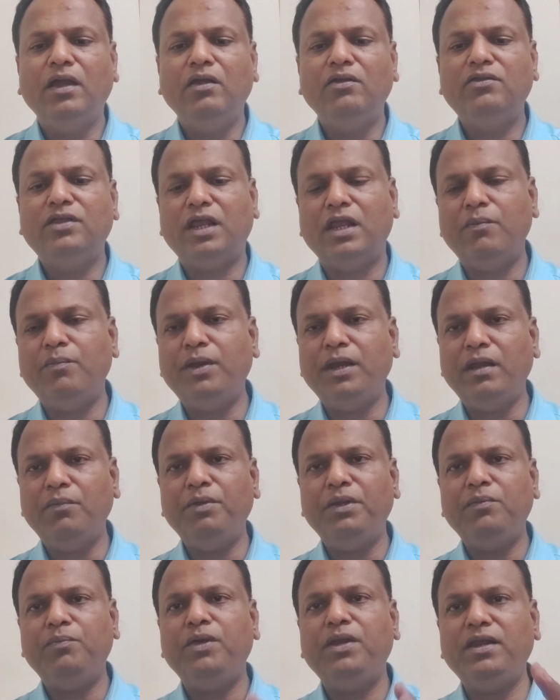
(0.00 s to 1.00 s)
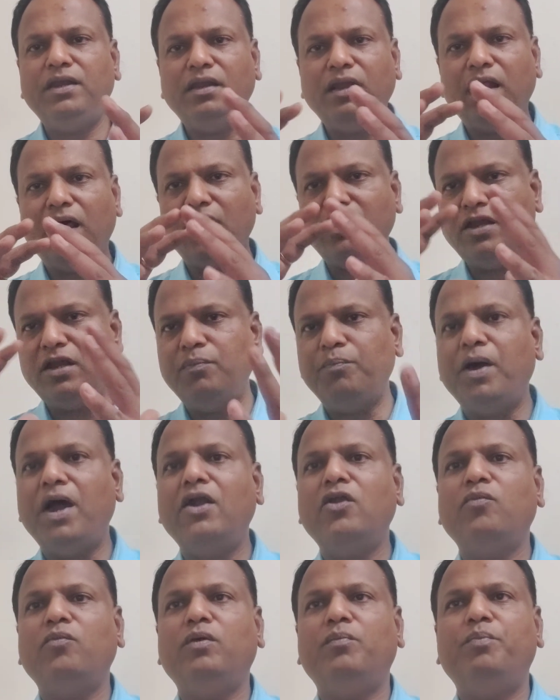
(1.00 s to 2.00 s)
Cerebral hemisphere is the largest
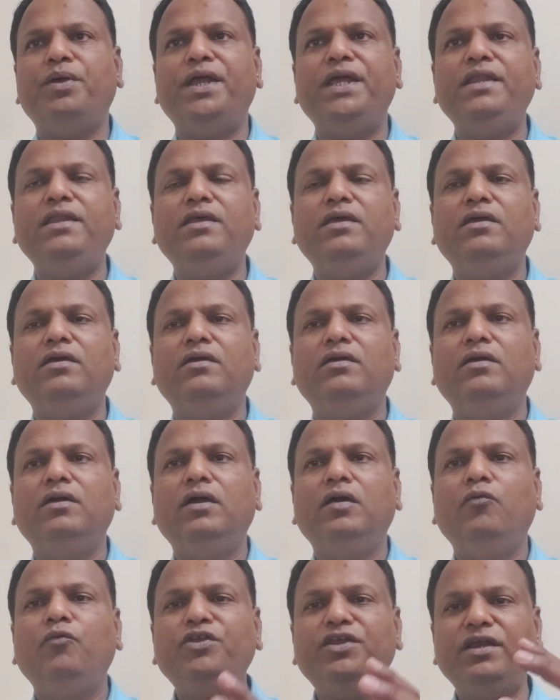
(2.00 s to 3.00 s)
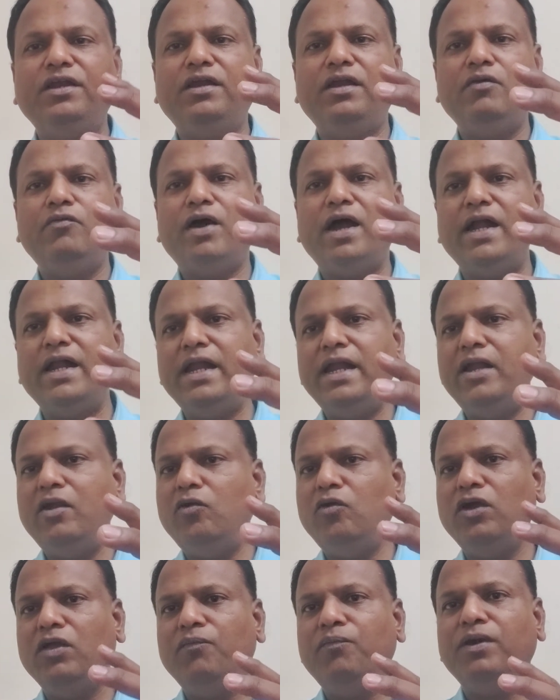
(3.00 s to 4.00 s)
part of the brain, which is divided
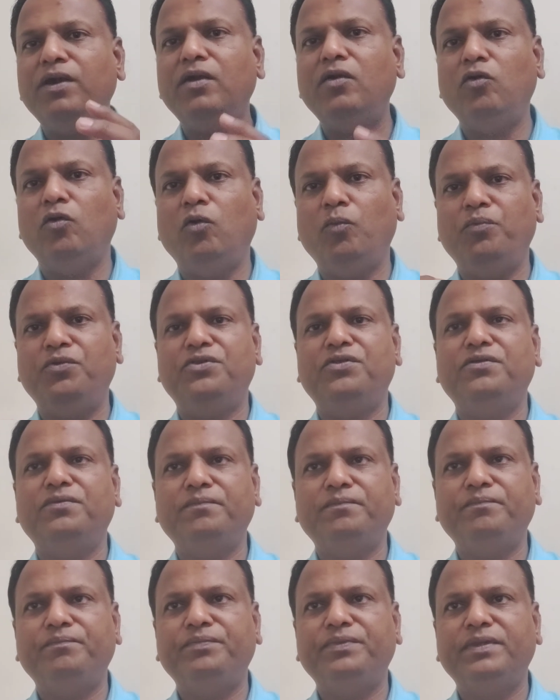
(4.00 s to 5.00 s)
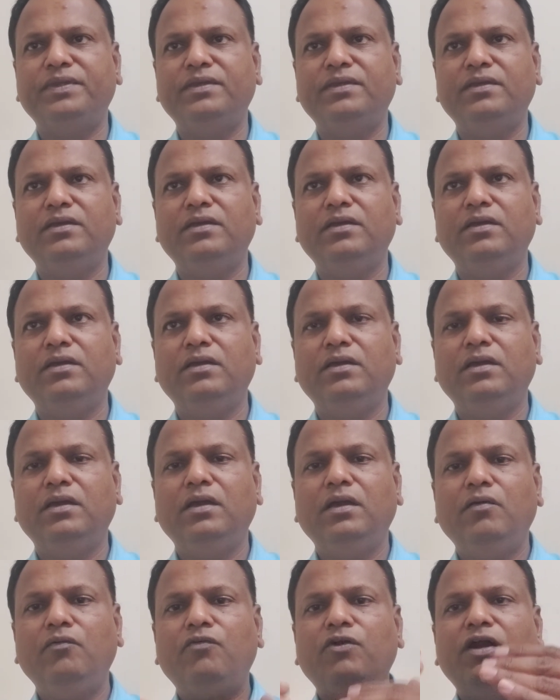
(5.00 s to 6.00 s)
into different lobes.
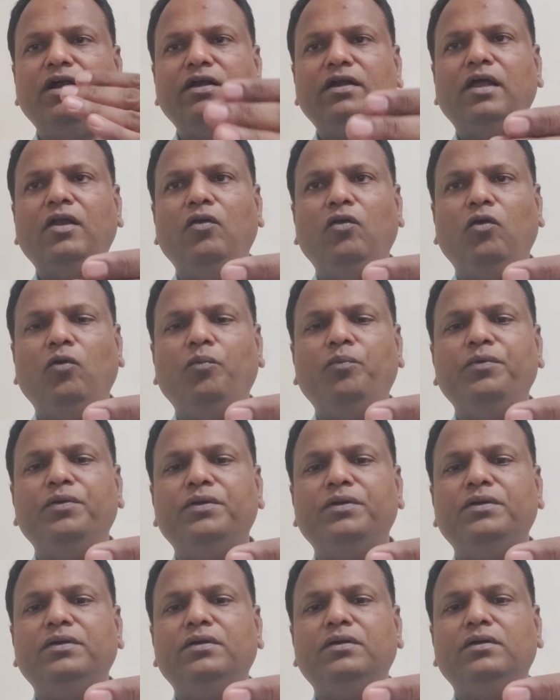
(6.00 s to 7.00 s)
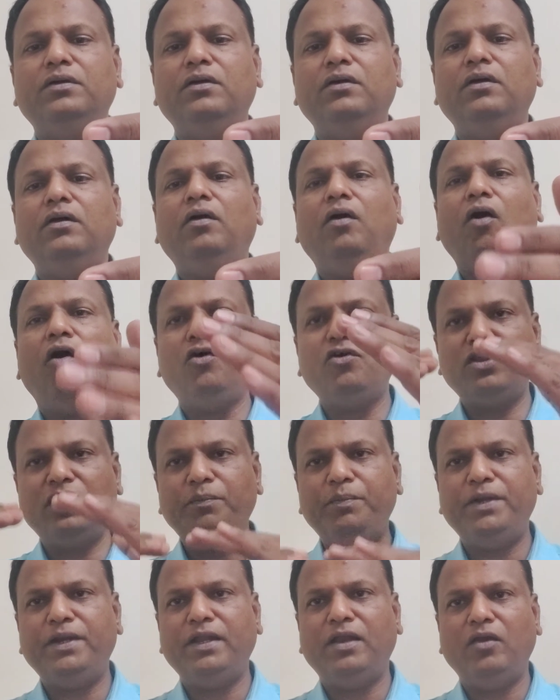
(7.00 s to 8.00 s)
Frontal lobe,
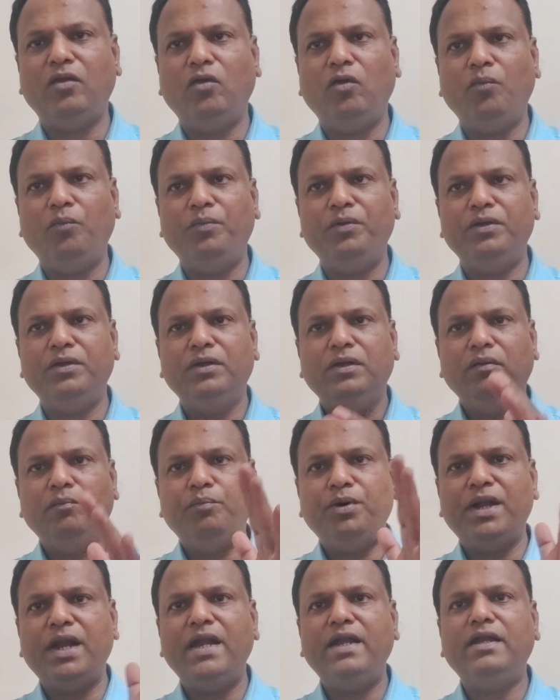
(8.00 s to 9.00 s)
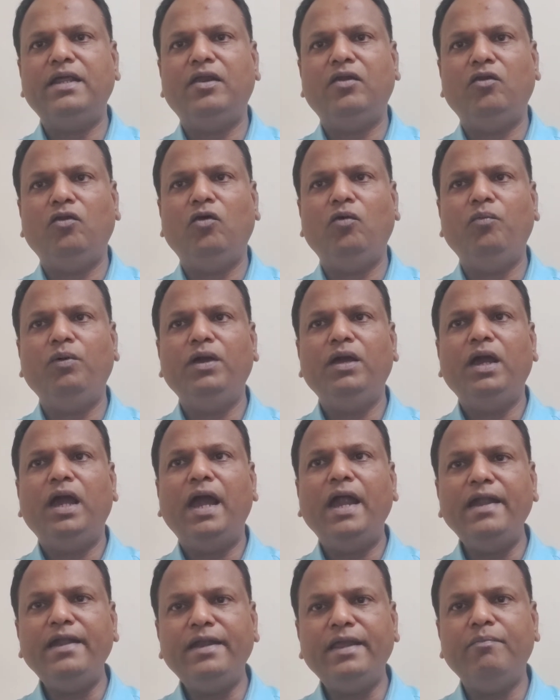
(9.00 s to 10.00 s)
occipital lobe, parietal lobe,
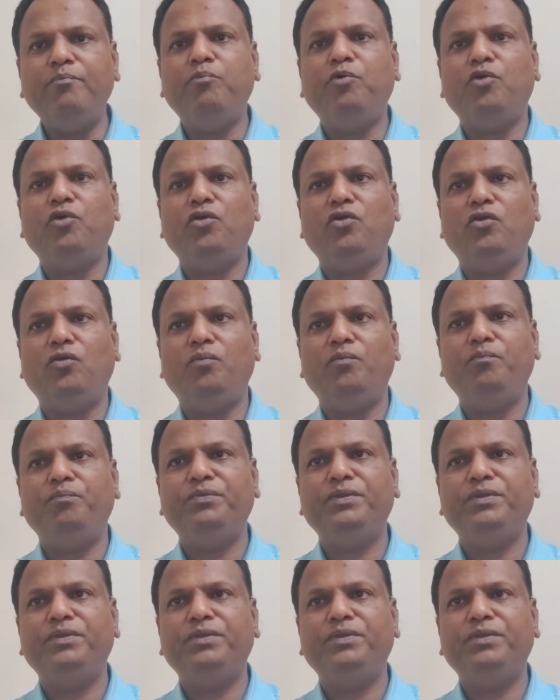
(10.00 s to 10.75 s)
and temporal lobe.